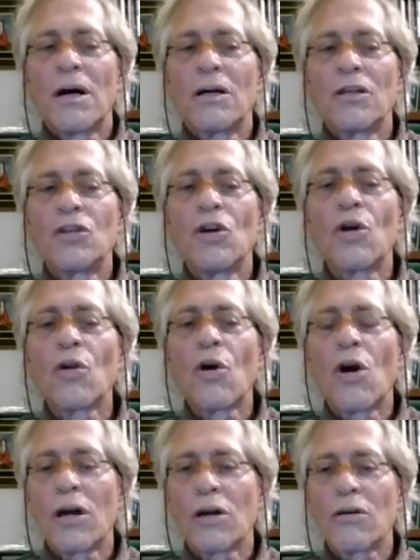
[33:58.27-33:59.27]
no
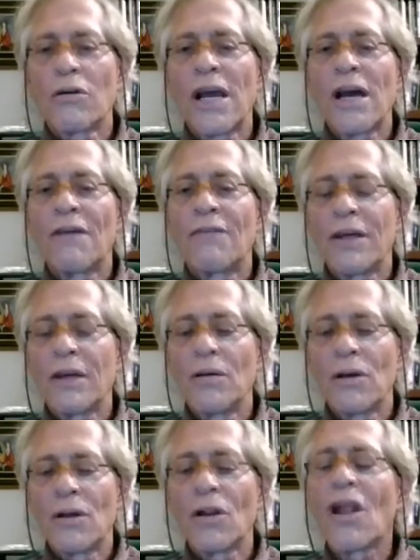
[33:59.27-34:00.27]
longer have
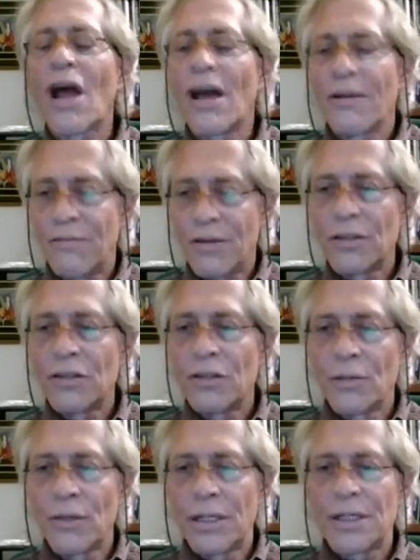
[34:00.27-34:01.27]
any life
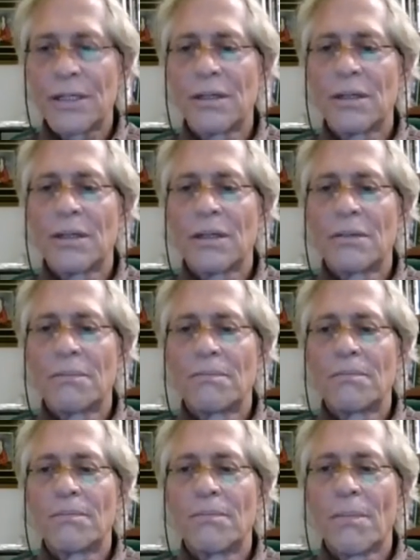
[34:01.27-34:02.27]
to it,
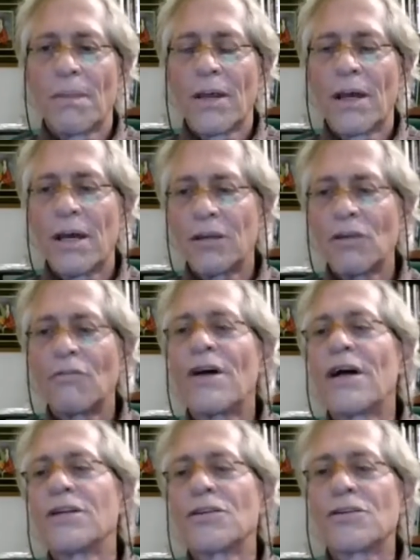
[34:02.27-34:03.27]
and you'll
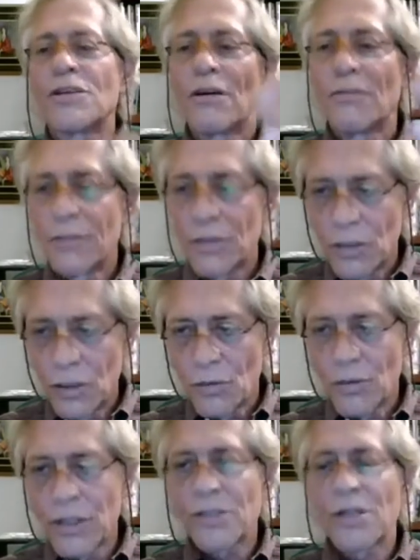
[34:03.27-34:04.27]
find yourself
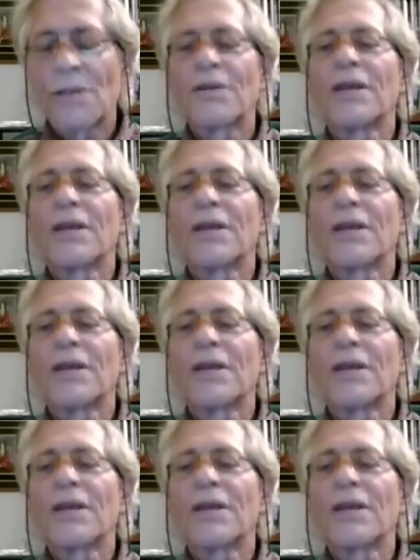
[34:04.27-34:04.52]
doing something